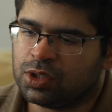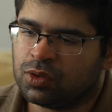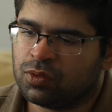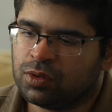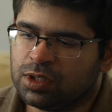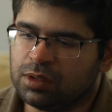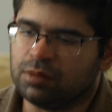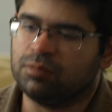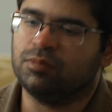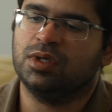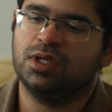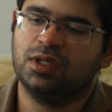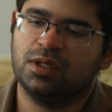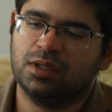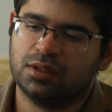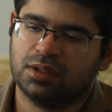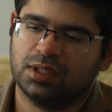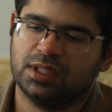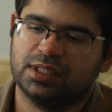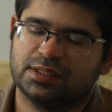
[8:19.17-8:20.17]
don't
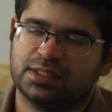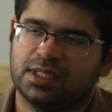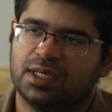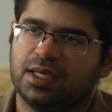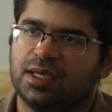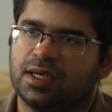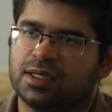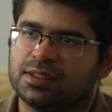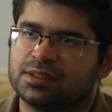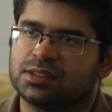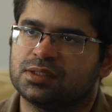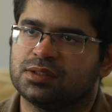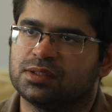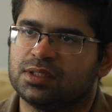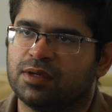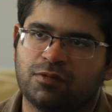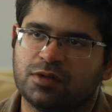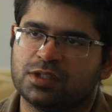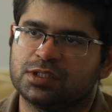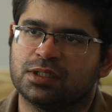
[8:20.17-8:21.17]
immediately say yes to
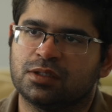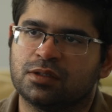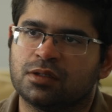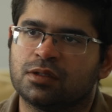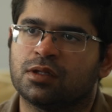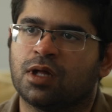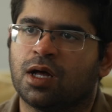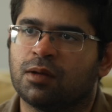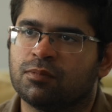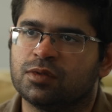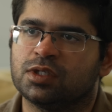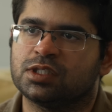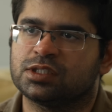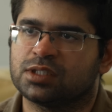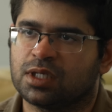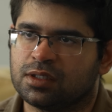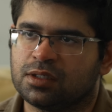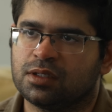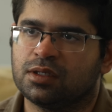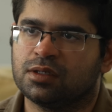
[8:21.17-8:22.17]
every single obvious
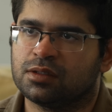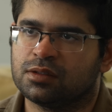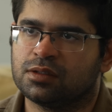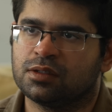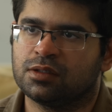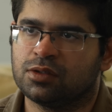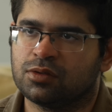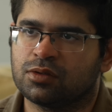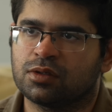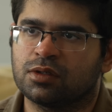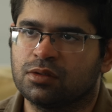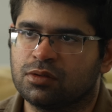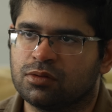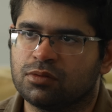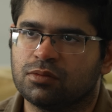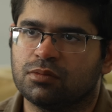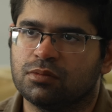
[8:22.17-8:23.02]
idea that you can do.